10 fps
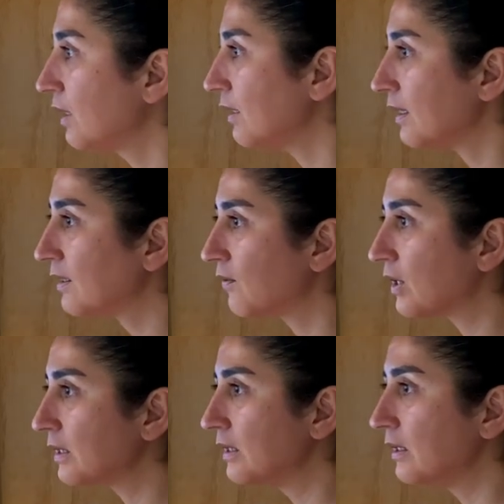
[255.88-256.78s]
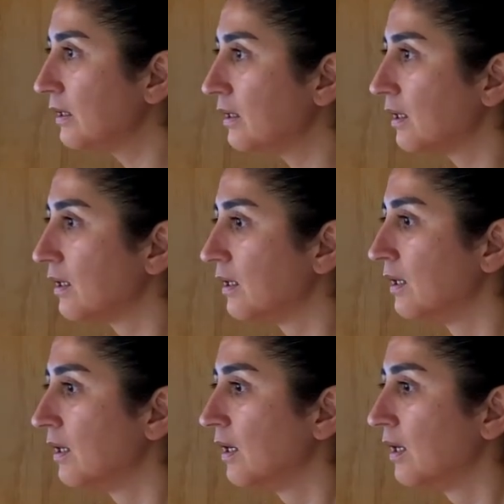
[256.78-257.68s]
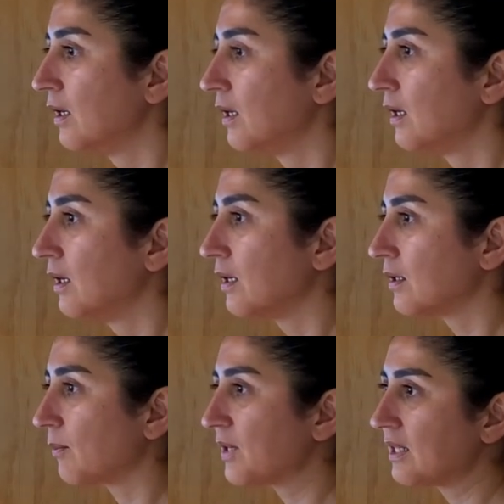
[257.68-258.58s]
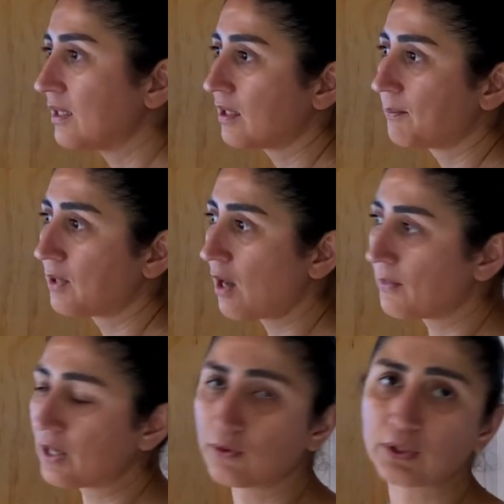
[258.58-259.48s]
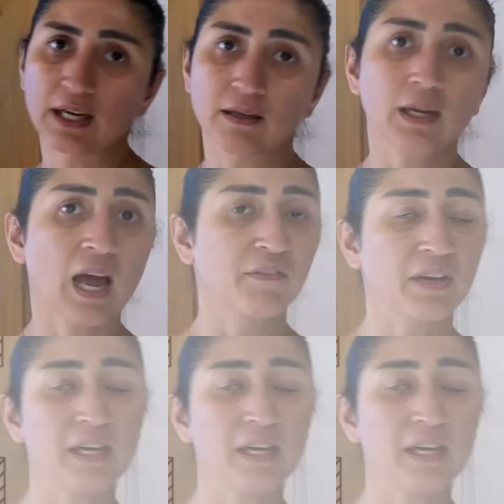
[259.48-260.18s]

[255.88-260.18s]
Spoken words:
Next one is number 6, plumbing. You cannot have